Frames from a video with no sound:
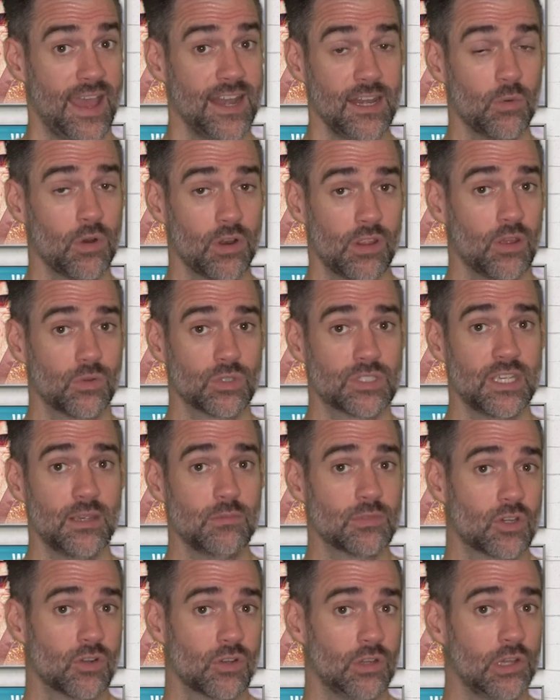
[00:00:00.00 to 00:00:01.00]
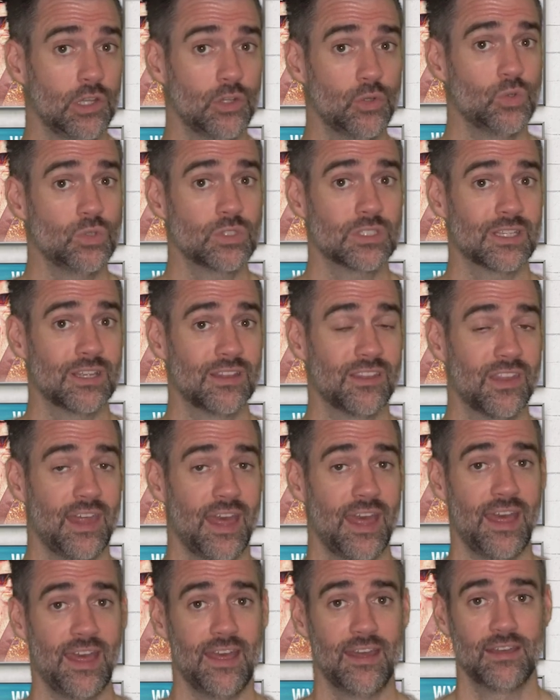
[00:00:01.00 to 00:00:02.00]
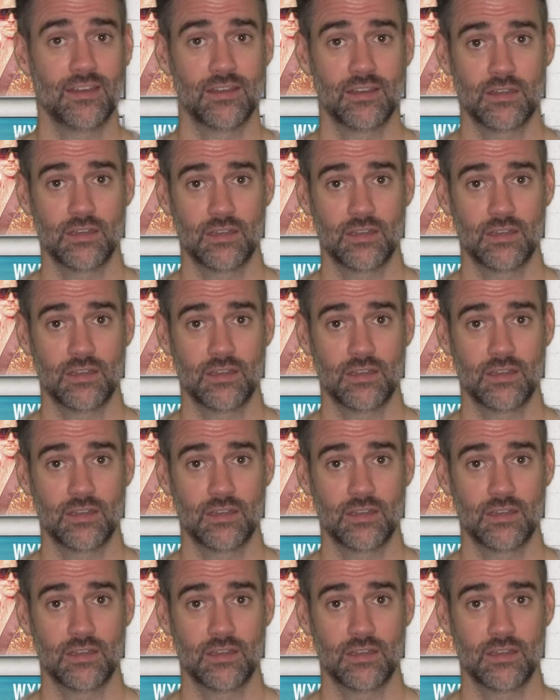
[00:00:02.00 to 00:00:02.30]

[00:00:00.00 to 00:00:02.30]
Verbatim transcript: Any one of those teams could lose their